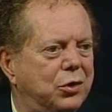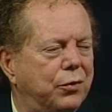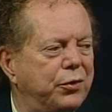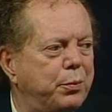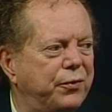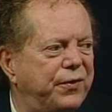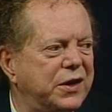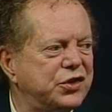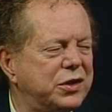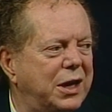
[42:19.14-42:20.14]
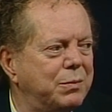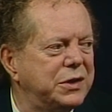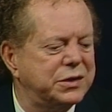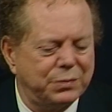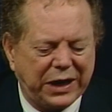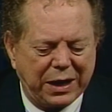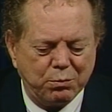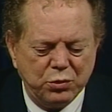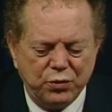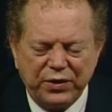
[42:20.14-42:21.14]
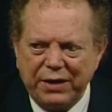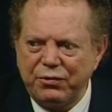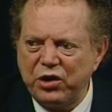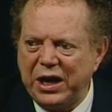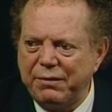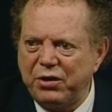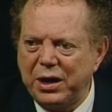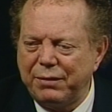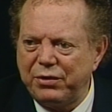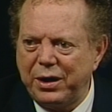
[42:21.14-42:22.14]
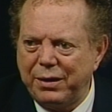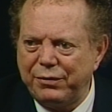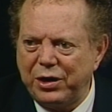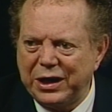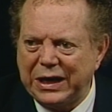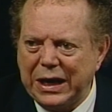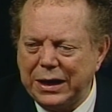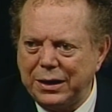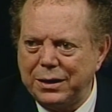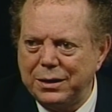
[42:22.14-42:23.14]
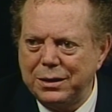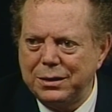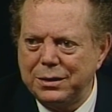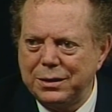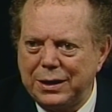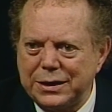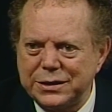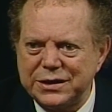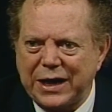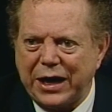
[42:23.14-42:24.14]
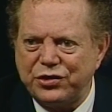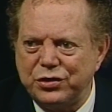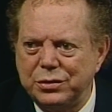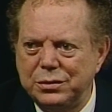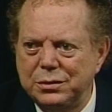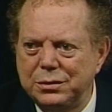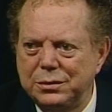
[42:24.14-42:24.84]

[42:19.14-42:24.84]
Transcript: If you go for perfection, that means it can't move ever, ever, ever, ever again. That's a statue.